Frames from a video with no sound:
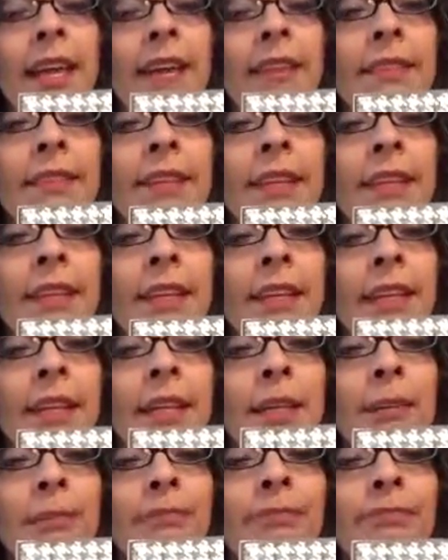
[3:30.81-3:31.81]
And then
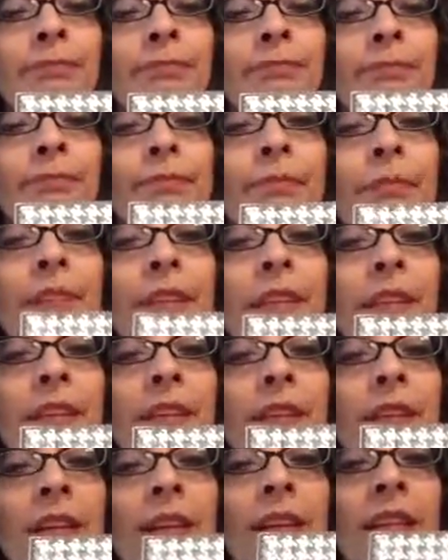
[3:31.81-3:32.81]

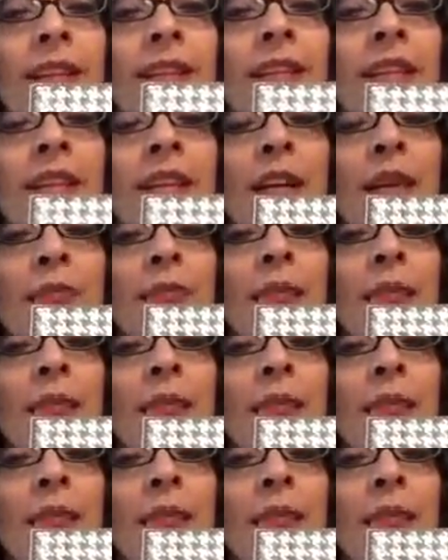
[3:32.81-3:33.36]
I think I